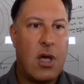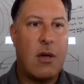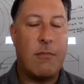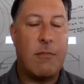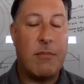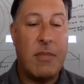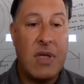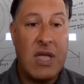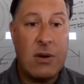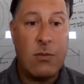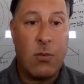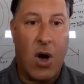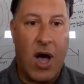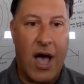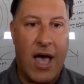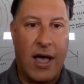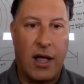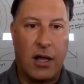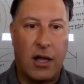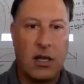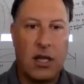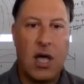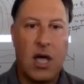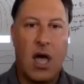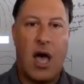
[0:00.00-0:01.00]

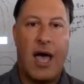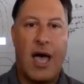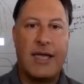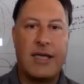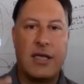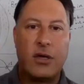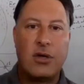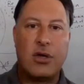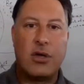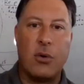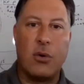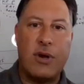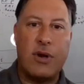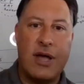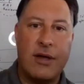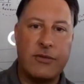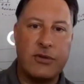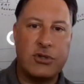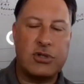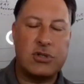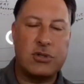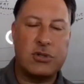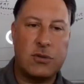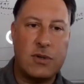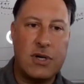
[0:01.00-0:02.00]
Meanwhile, I can go down the
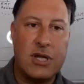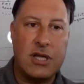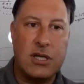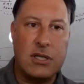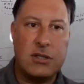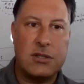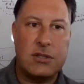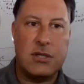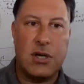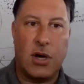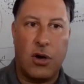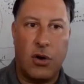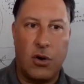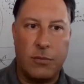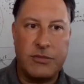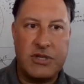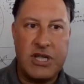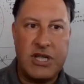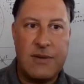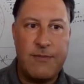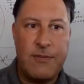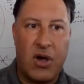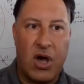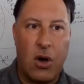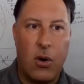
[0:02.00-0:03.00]
street to Home
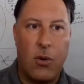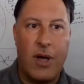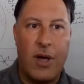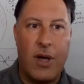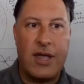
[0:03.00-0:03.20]
Depot,